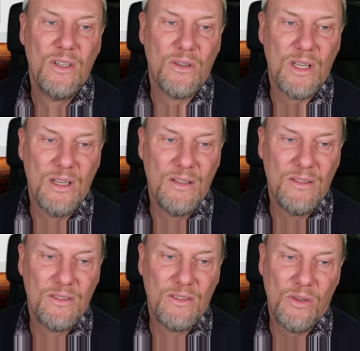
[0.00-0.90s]
Okay,
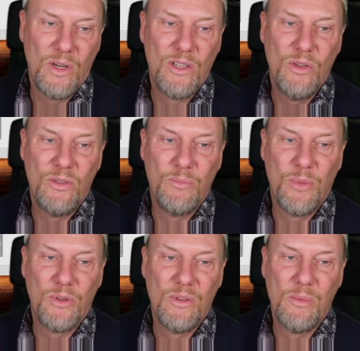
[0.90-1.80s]
so I could
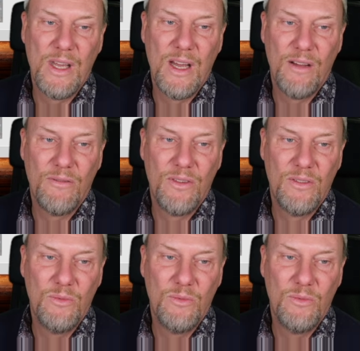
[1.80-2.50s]
possibly have